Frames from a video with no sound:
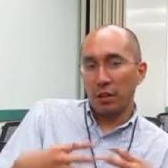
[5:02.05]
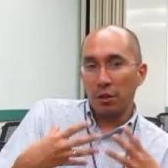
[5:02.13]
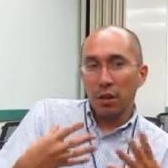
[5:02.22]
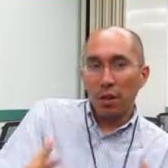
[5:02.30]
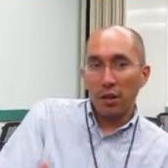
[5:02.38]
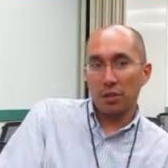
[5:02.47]
our
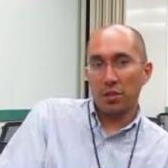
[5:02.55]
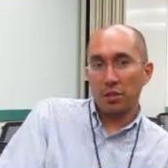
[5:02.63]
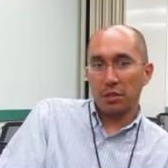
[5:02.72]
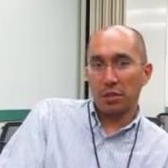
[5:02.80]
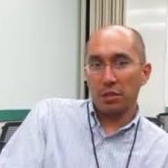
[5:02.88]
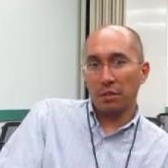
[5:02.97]

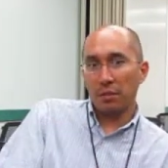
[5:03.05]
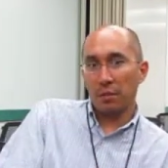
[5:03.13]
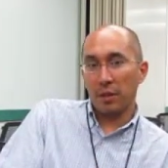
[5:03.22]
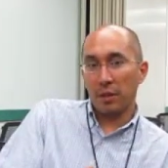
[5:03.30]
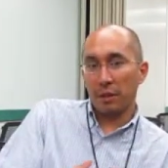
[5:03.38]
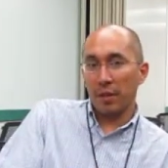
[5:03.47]
knowledge
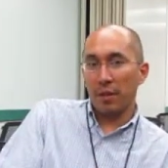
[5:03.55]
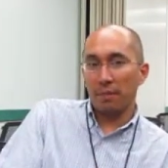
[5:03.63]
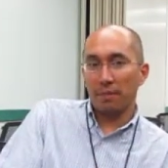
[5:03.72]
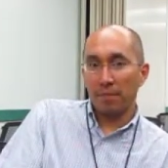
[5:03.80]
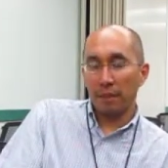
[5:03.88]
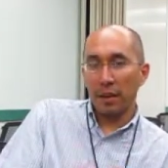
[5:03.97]
on maritime,